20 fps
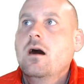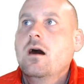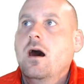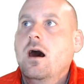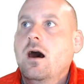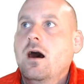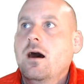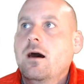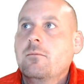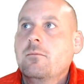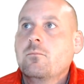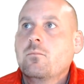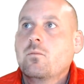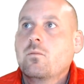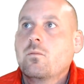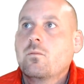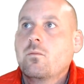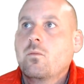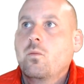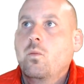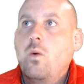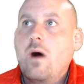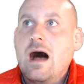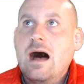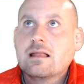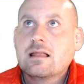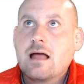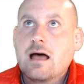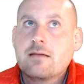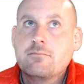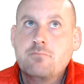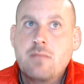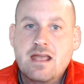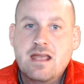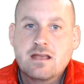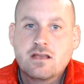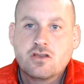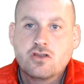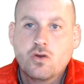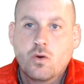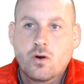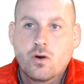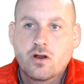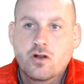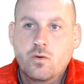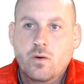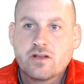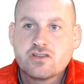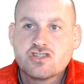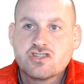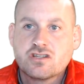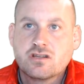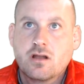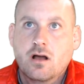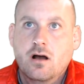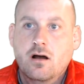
while I make your question